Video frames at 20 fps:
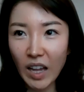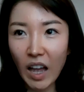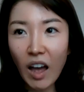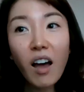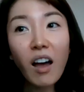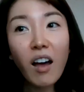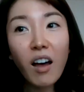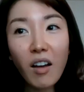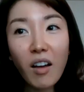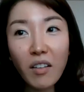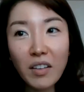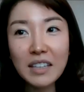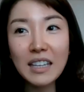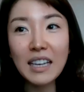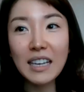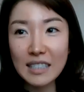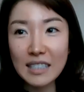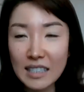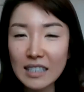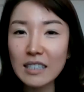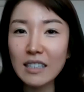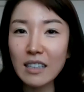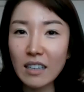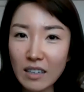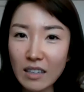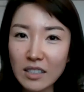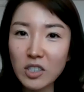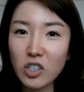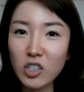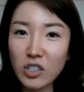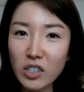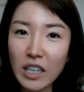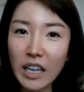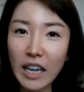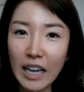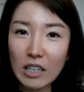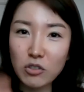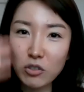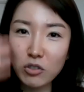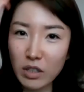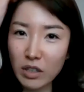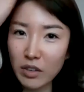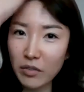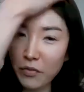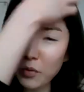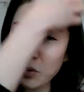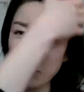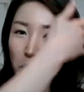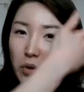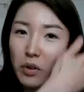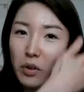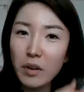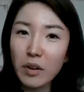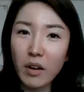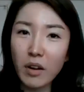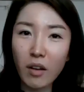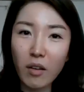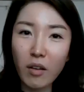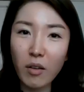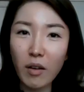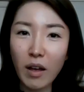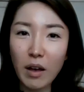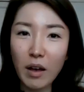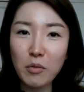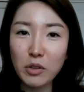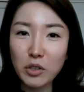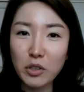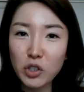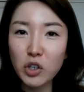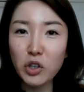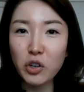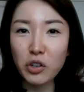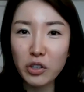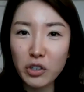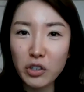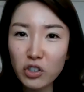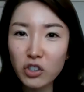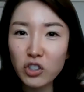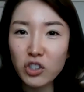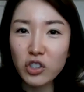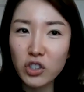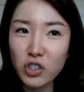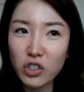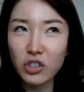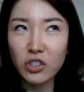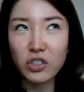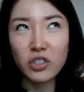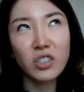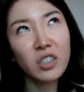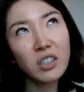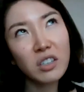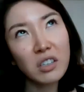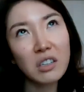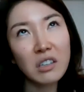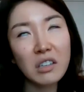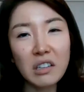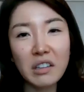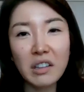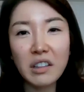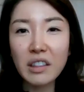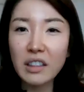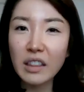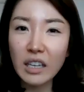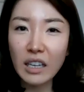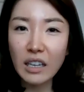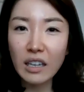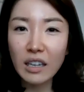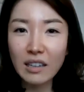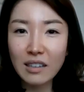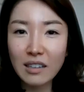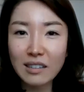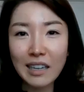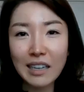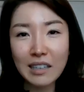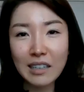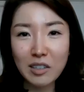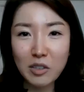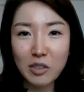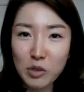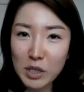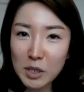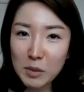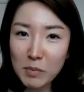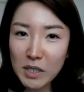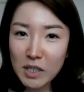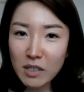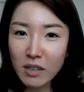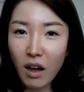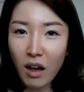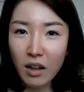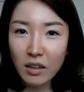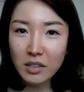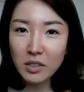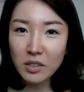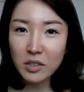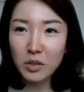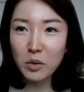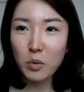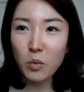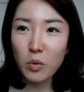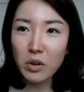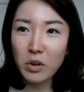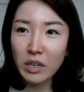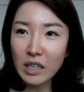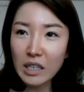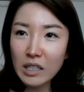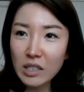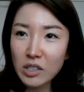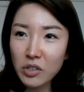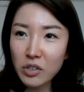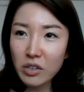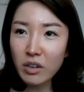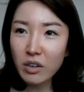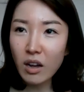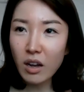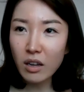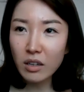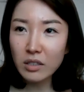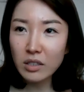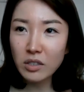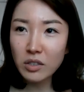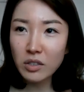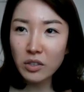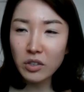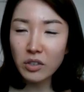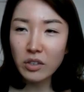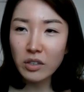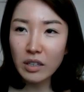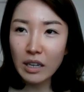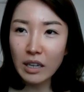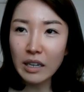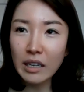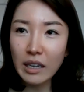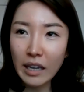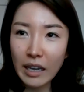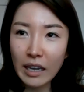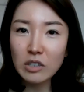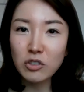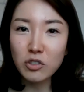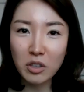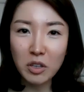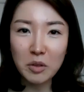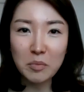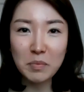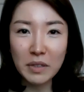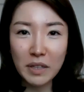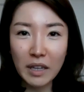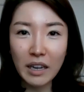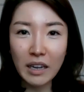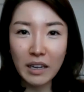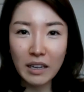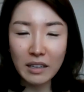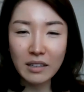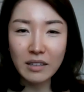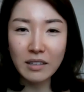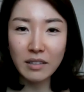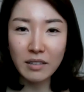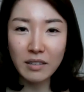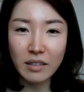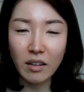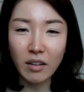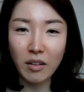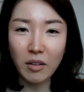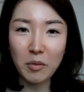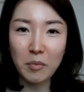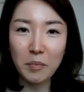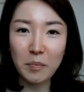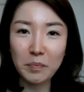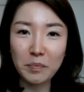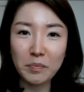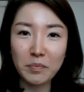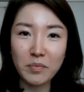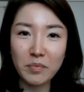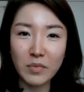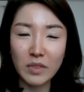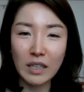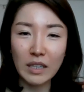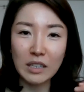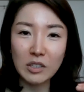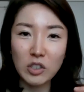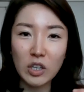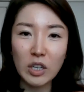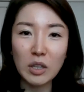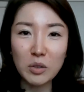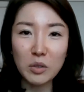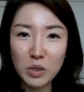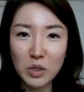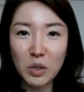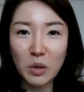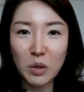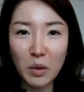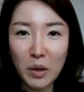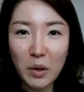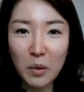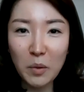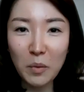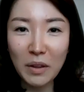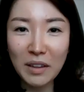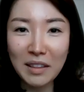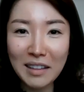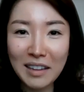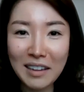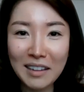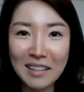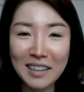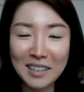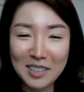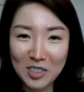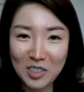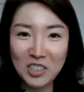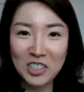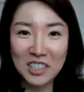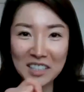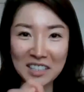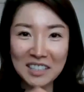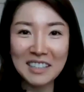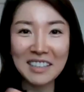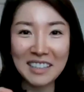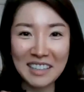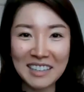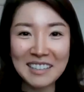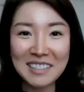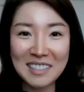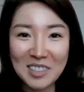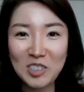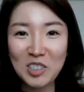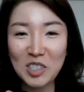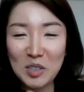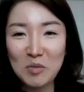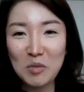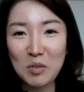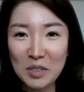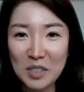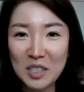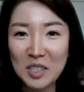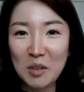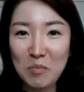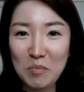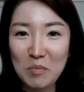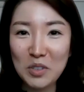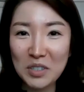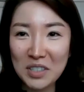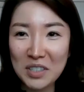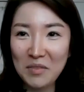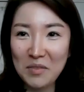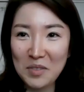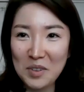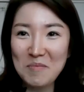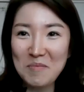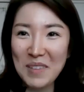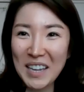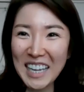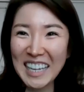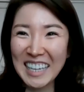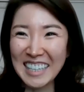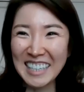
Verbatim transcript: Oh uh, yes, just casually for uh, our church thing like a Christmas concert or Easter concert, I casually played um, like cello solo, and then like she she wrote some music for me.